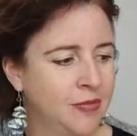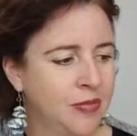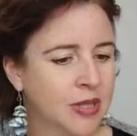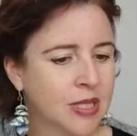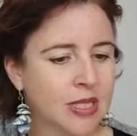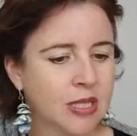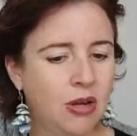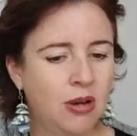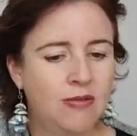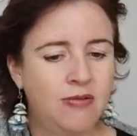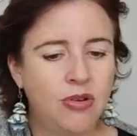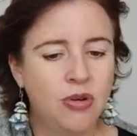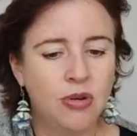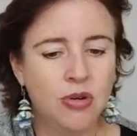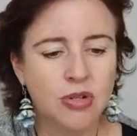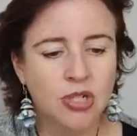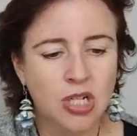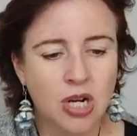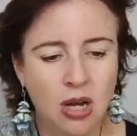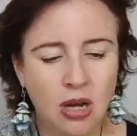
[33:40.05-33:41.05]
So if you're
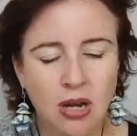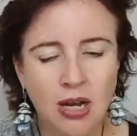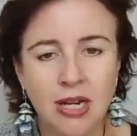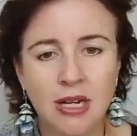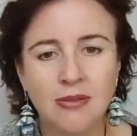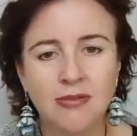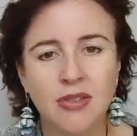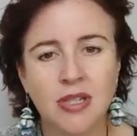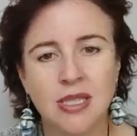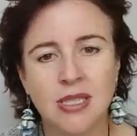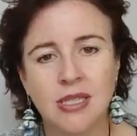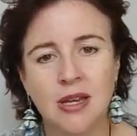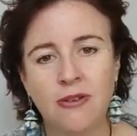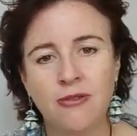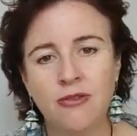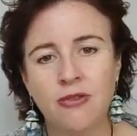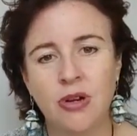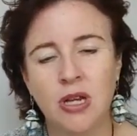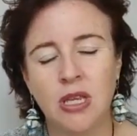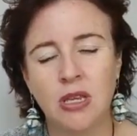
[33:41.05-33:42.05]
tired of the
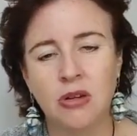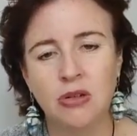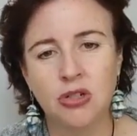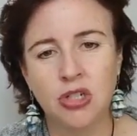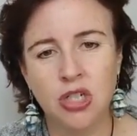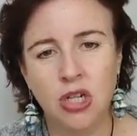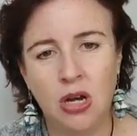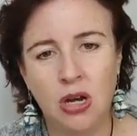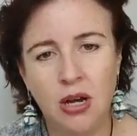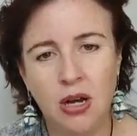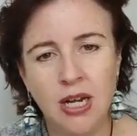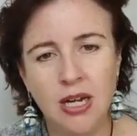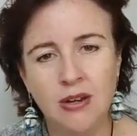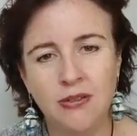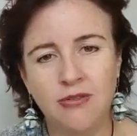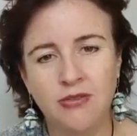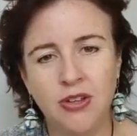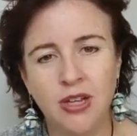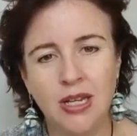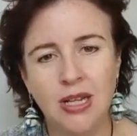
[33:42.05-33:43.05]
suffering, you're tired of
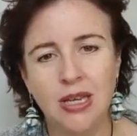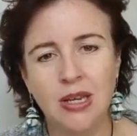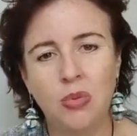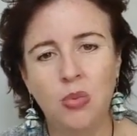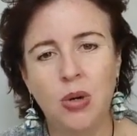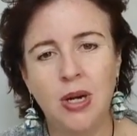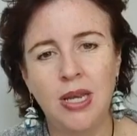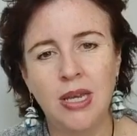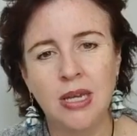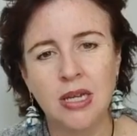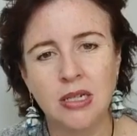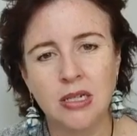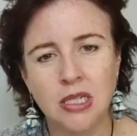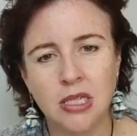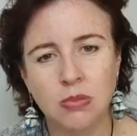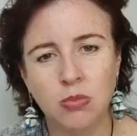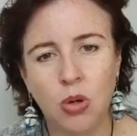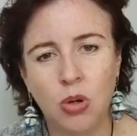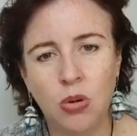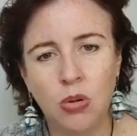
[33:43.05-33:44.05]
feeling weak and
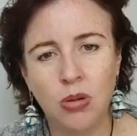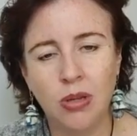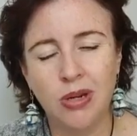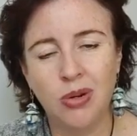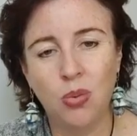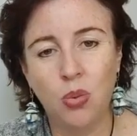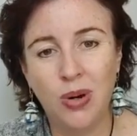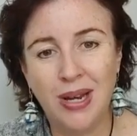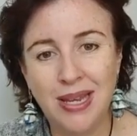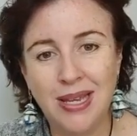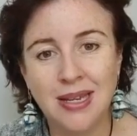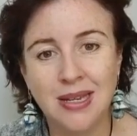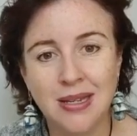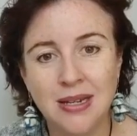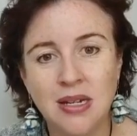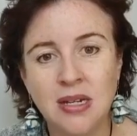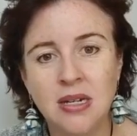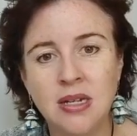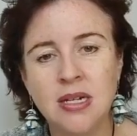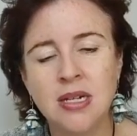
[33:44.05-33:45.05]
small and
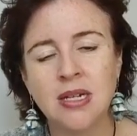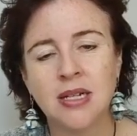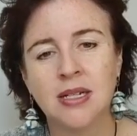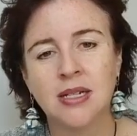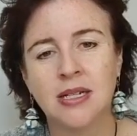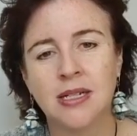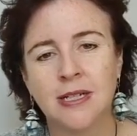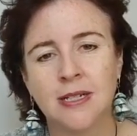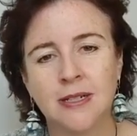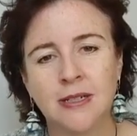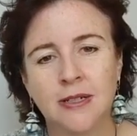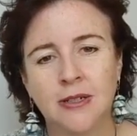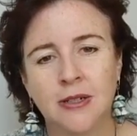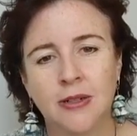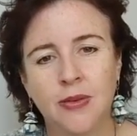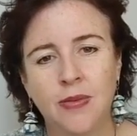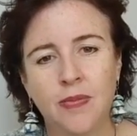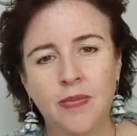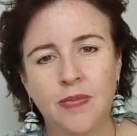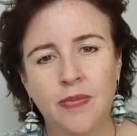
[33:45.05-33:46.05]
weakened,
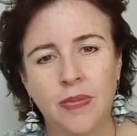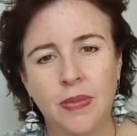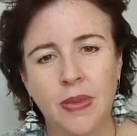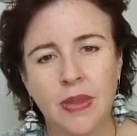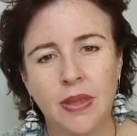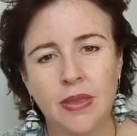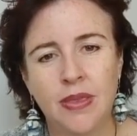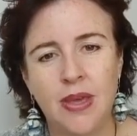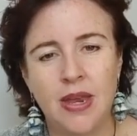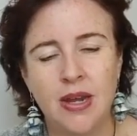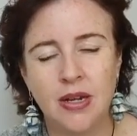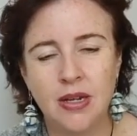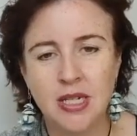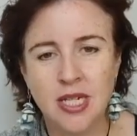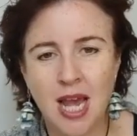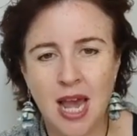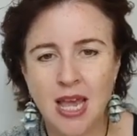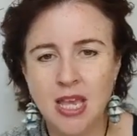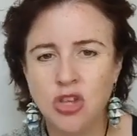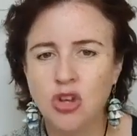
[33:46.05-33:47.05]
then
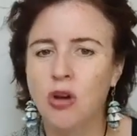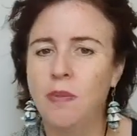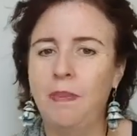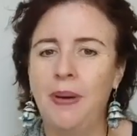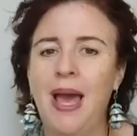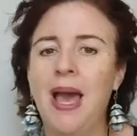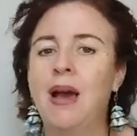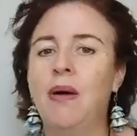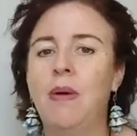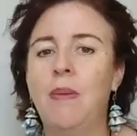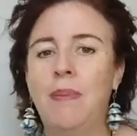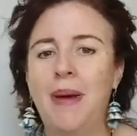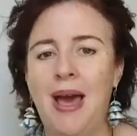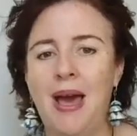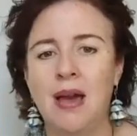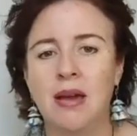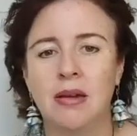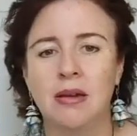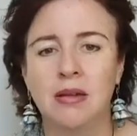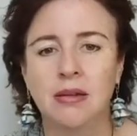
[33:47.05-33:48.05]
take your power
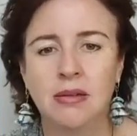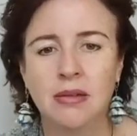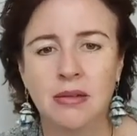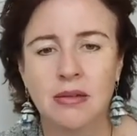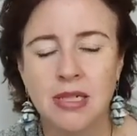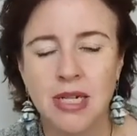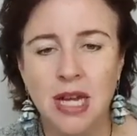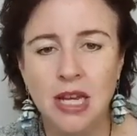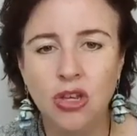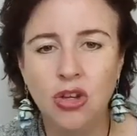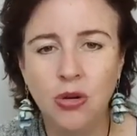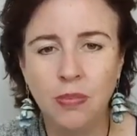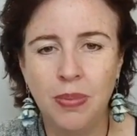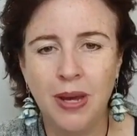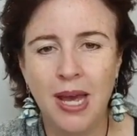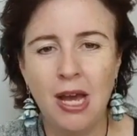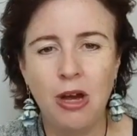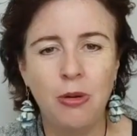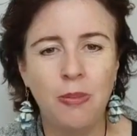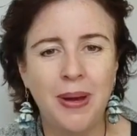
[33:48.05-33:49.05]
back. Take your
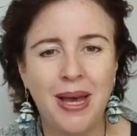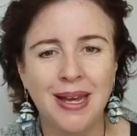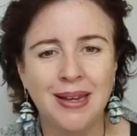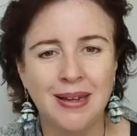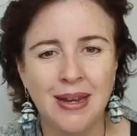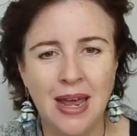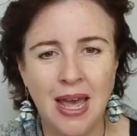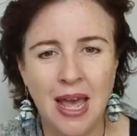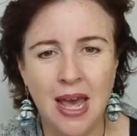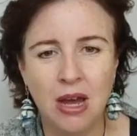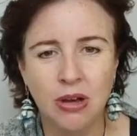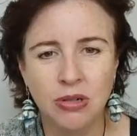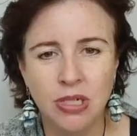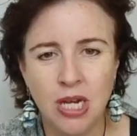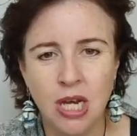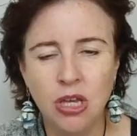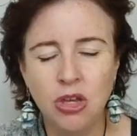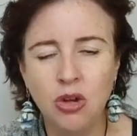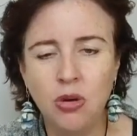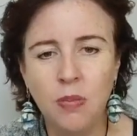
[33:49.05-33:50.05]
power back now.
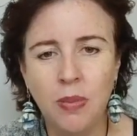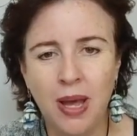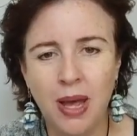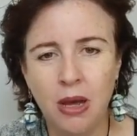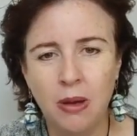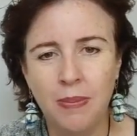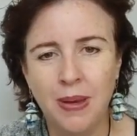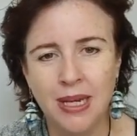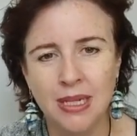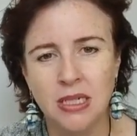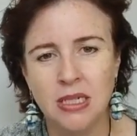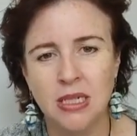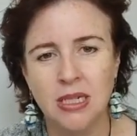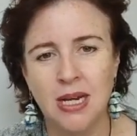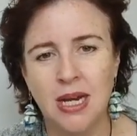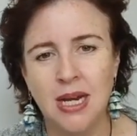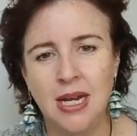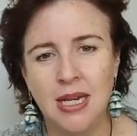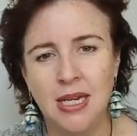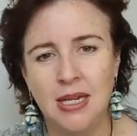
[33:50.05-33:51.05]
Take your power back
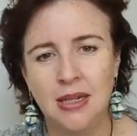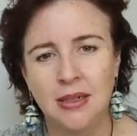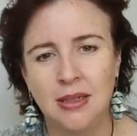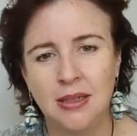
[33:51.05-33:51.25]
today.